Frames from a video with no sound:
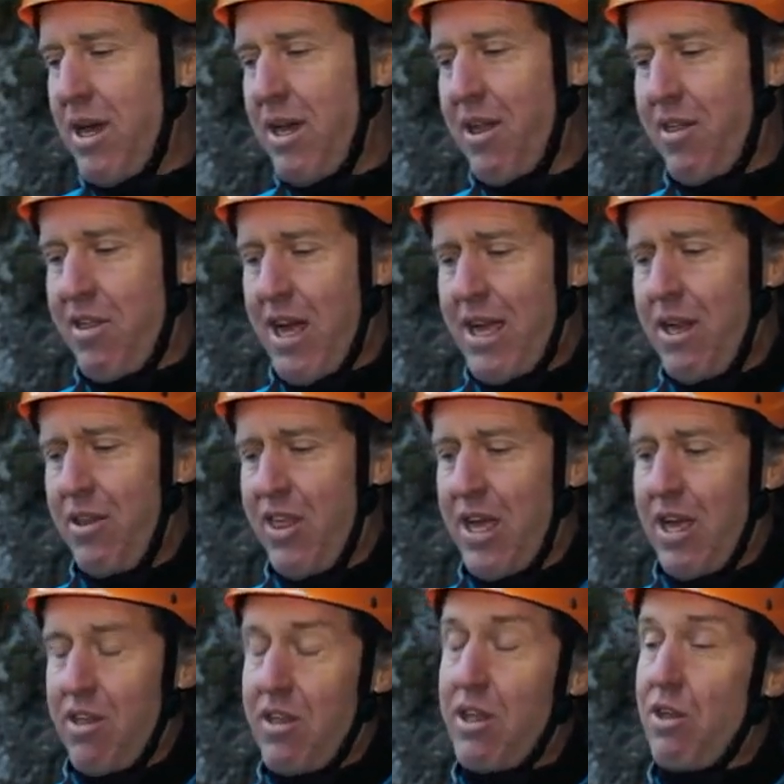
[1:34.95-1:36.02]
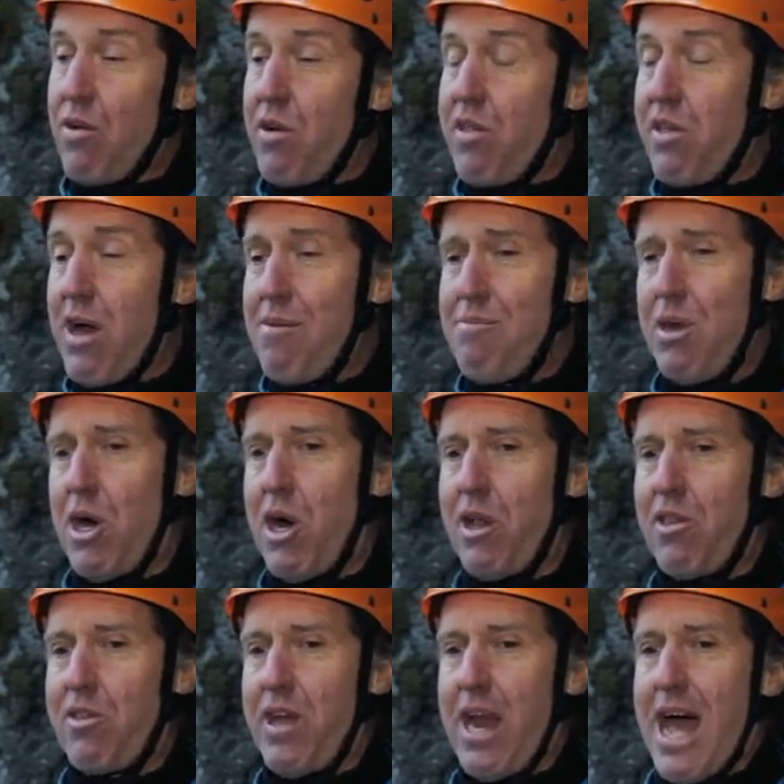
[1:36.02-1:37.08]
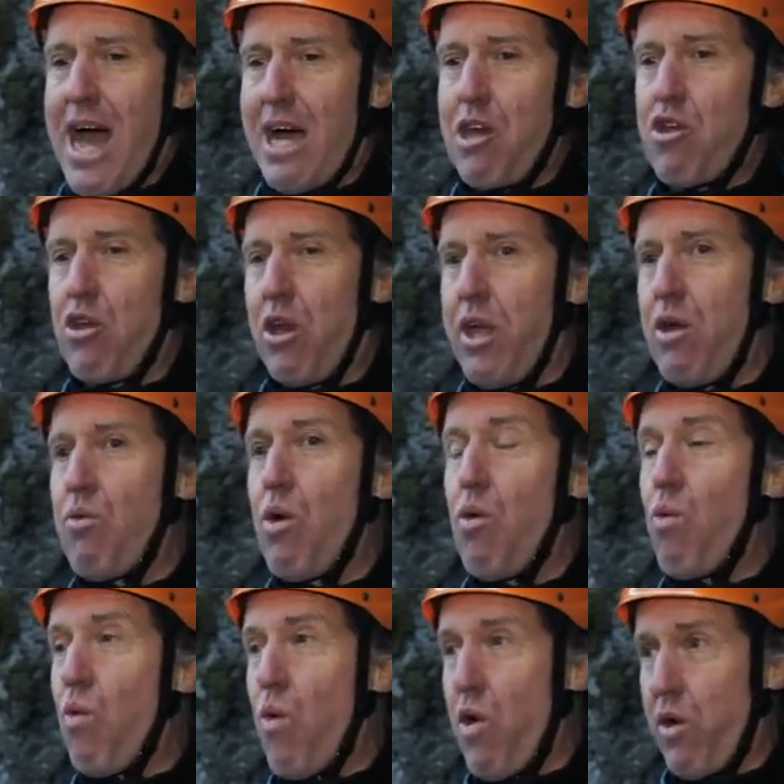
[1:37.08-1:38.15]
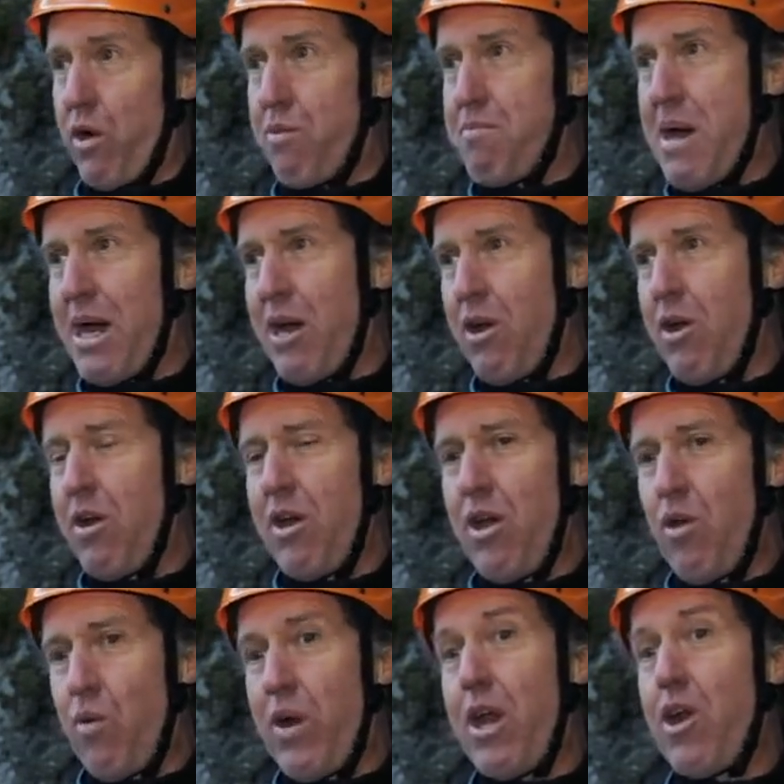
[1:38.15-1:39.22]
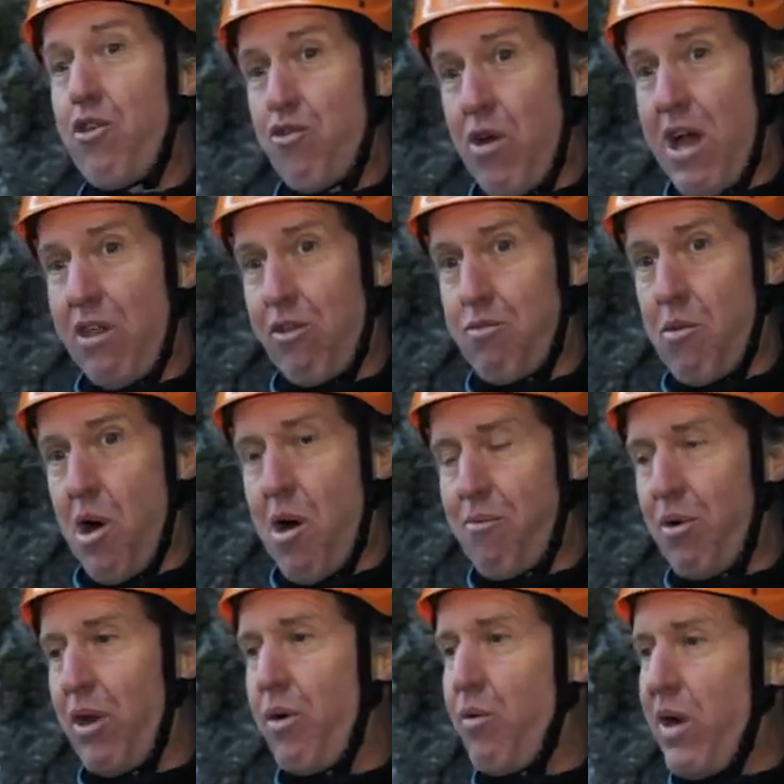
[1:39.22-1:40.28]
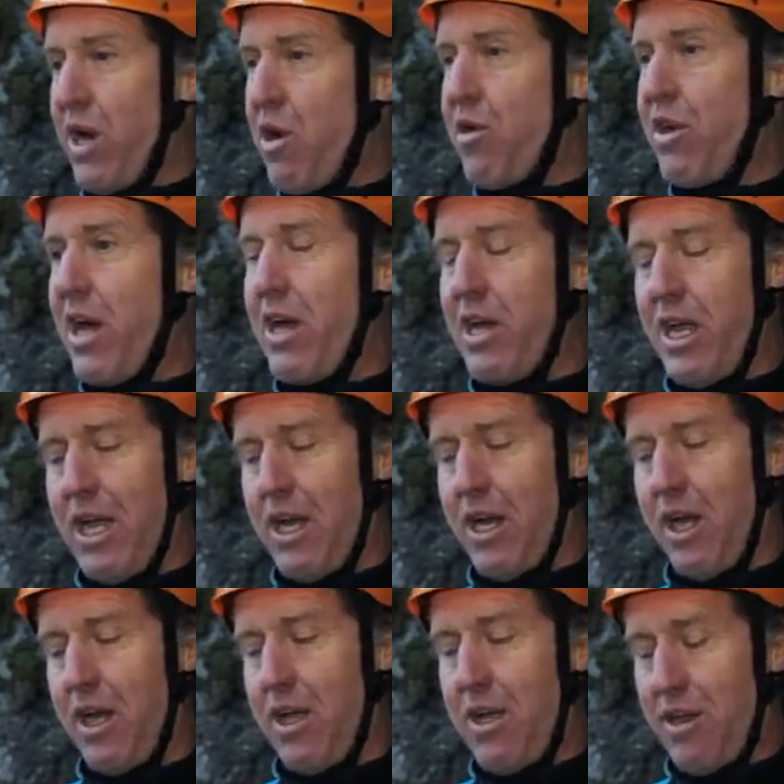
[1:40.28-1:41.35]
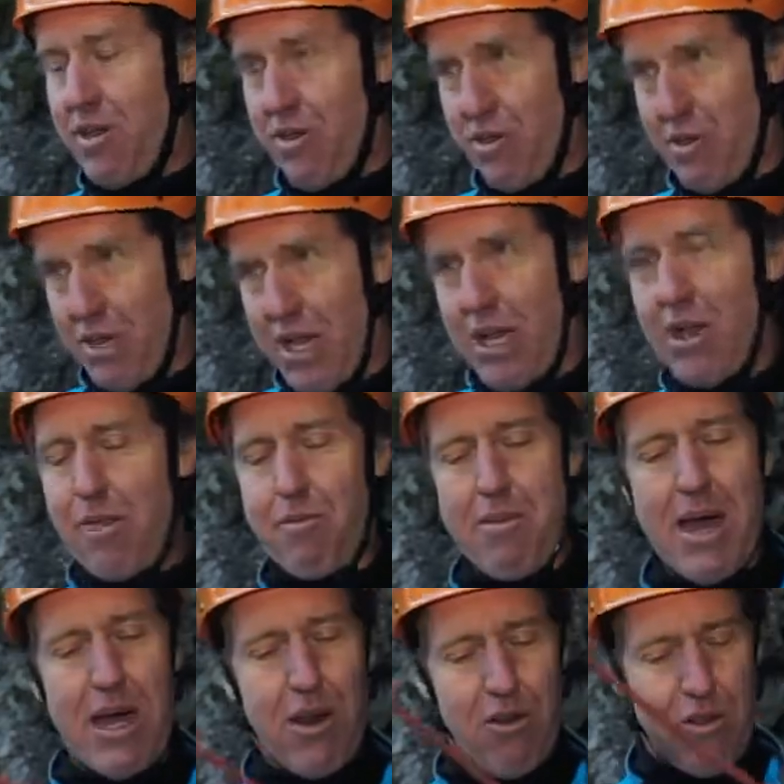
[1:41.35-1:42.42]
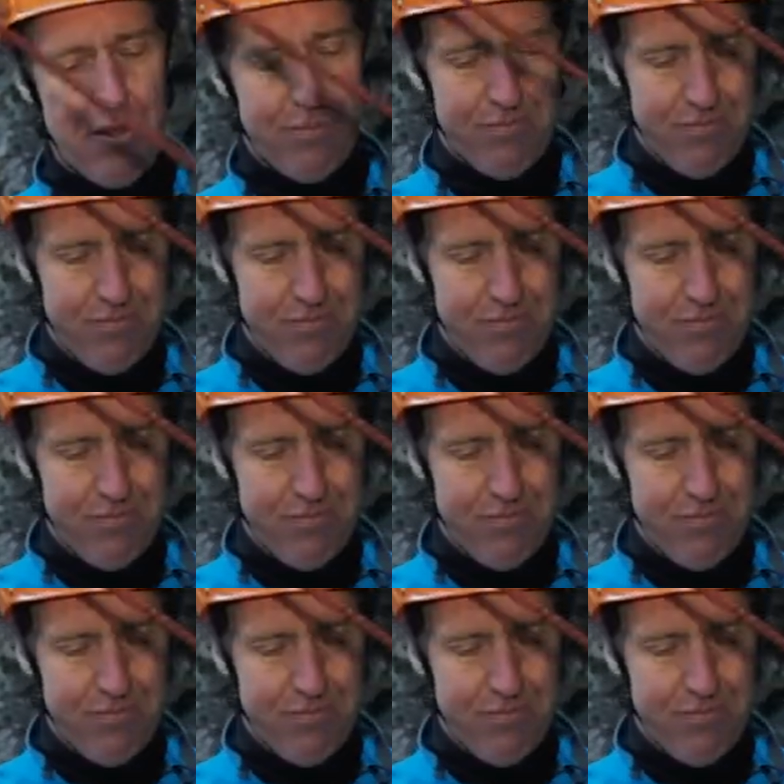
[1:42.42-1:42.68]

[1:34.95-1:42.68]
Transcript: The second thing is that there are some knots that actually will work better when they're dressed properly, when they're done neatly. So neatness matters.